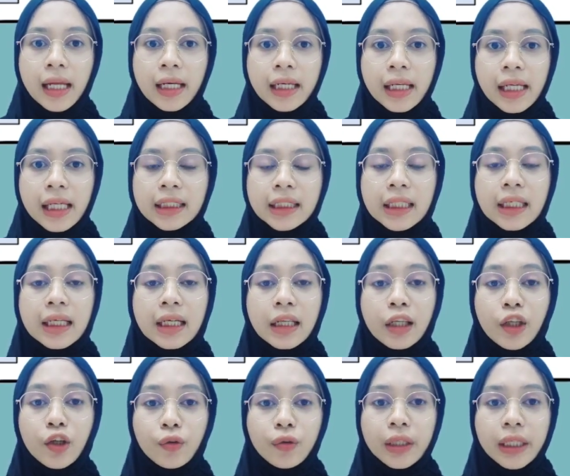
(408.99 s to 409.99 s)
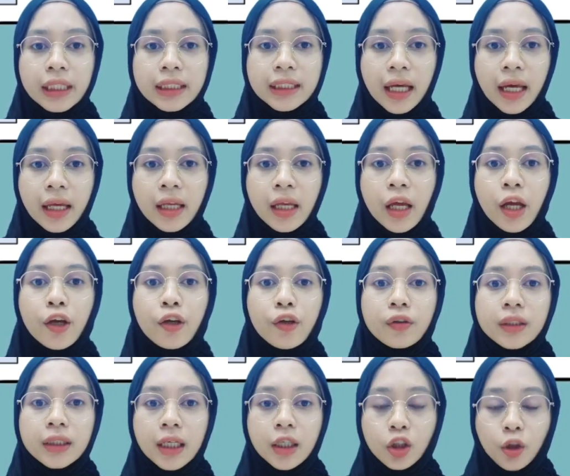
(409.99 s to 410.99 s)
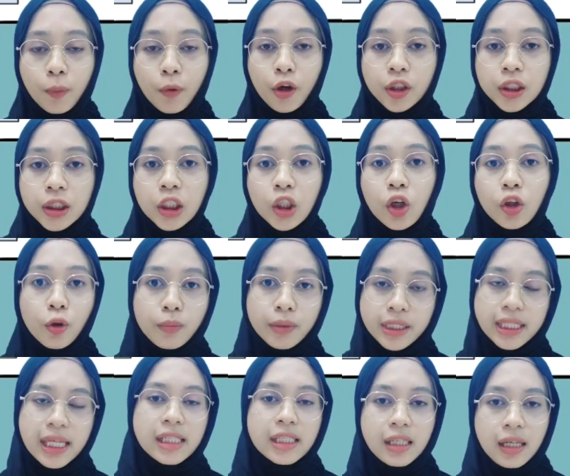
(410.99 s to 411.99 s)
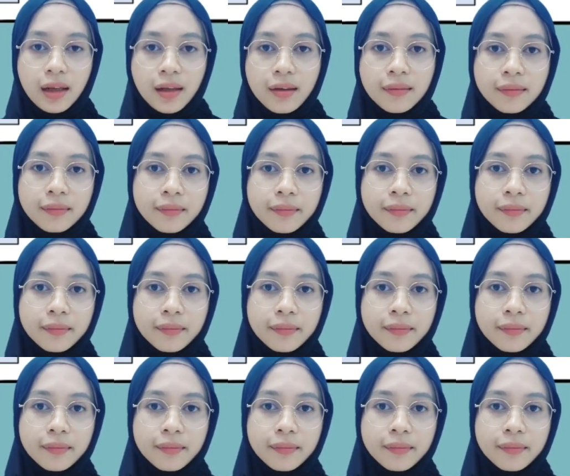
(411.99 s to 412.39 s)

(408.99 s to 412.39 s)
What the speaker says: This is a new design, use a topology optimization.